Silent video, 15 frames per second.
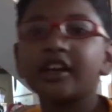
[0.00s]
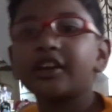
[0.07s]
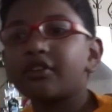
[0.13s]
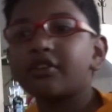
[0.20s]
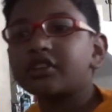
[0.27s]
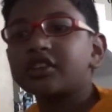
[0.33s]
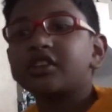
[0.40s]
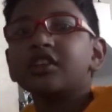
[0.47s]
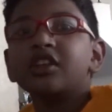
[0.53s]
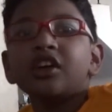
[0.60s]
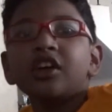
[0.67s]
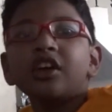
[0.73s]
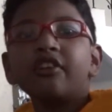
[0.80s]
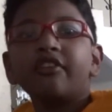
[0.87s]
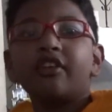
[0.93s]
it was in
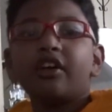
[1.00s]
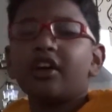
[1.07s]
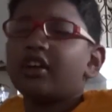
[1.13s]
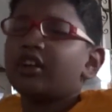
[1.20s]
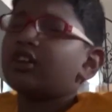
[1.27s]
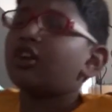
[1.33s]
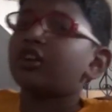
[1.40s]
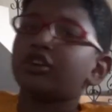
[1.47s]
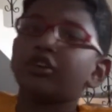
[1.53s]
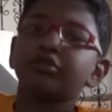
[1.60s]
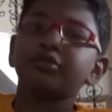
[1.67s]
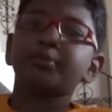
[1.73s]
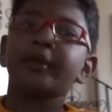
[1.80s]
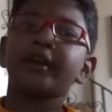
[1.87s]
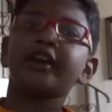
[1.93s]
a lot of
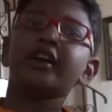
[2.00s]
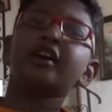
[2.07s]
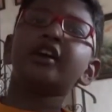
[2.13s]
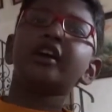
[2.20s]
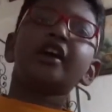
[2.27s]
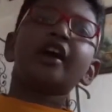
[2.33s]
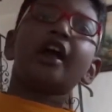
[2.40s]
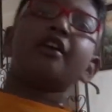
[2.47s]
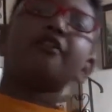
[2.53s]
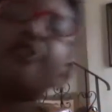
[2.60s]
speed. And